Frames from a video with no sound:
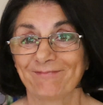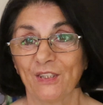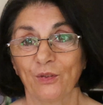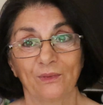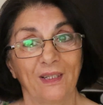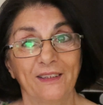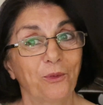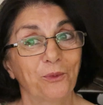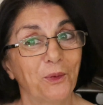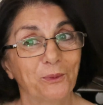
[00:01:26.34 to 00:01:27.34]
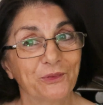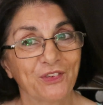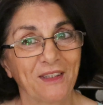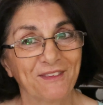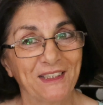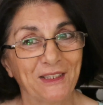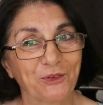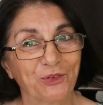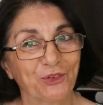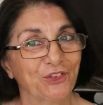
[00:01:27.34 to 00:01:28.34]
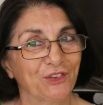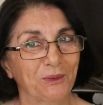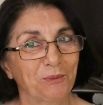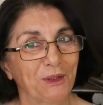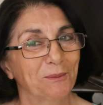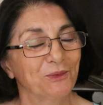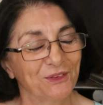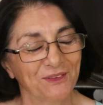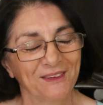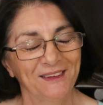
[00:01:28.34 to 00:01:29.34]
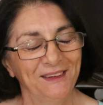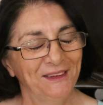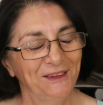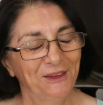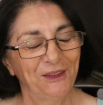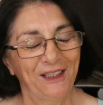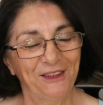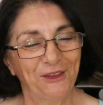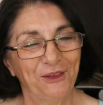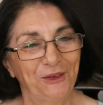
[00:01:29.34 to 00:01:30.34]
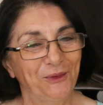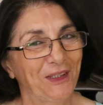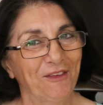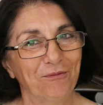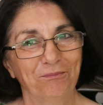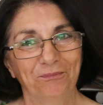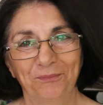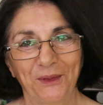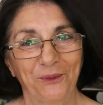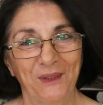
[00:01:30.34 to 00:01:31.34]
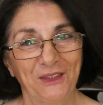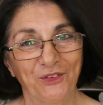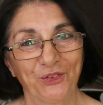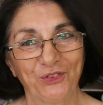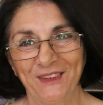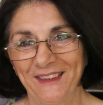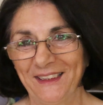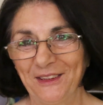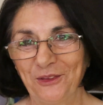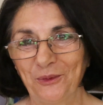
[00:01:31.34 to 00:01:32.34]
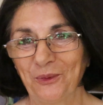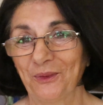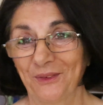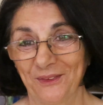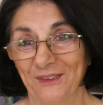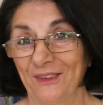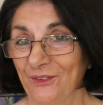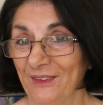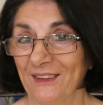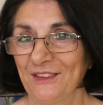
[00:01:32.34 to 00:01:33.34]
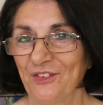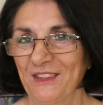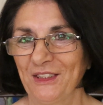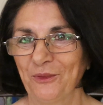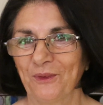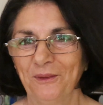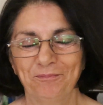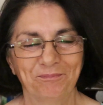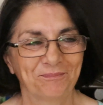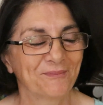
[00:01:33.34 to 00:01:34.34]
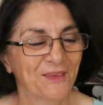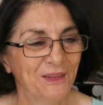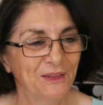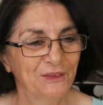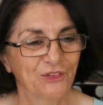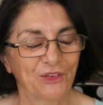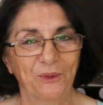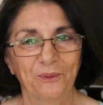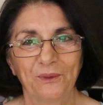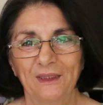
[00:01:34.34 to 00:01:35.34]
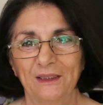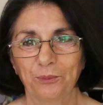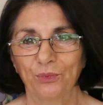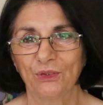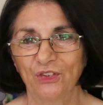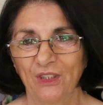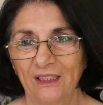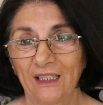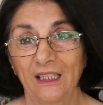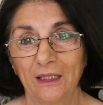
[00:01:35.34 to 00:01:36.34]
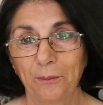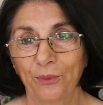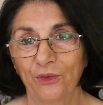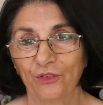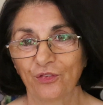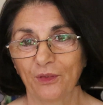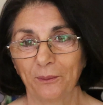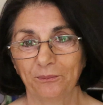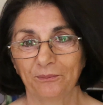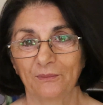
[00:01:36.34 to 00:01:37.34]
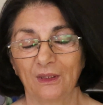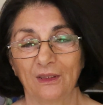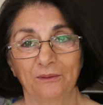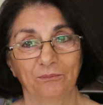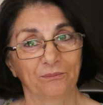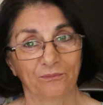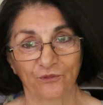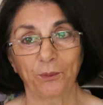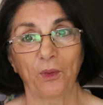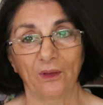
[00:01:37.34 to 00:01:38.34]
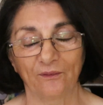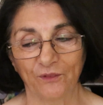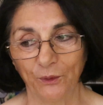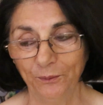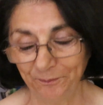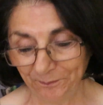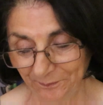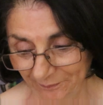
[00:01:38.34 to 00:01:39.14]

You know, I don't always have the answers. Sometimes you have better answers than I do, or at least equal. So I appreciate any input from all of you.